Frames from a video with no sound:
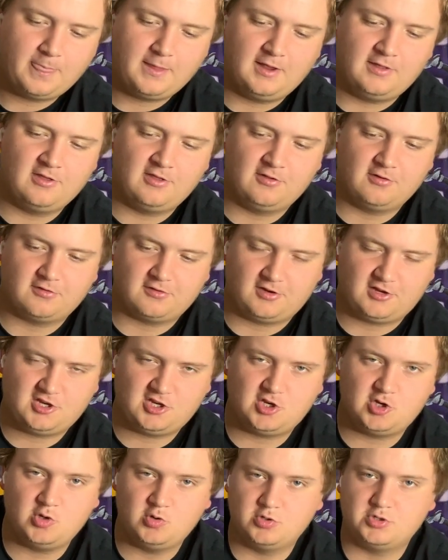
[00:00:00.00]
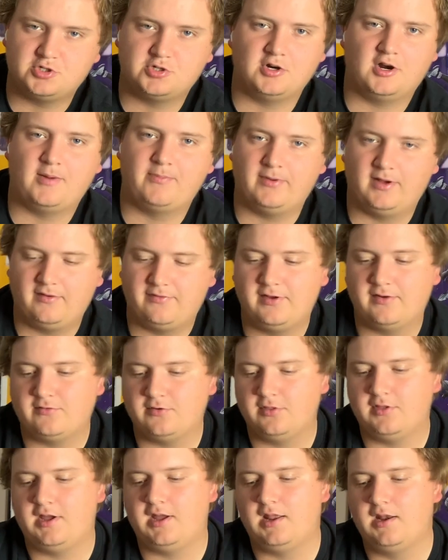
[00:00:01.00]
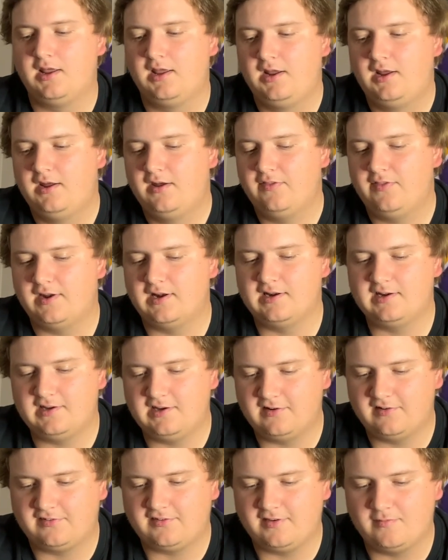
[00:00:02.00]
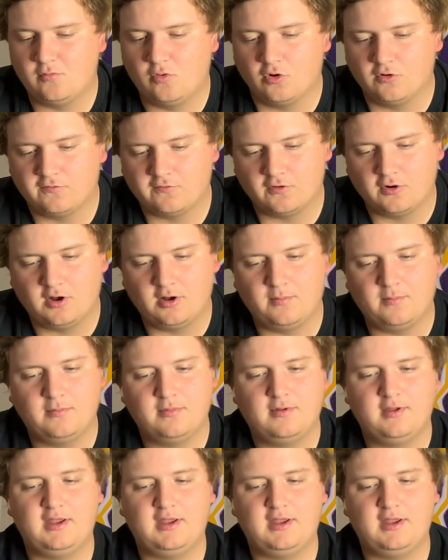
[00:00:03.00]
And then there's a huge drop-off after that I need to see more from.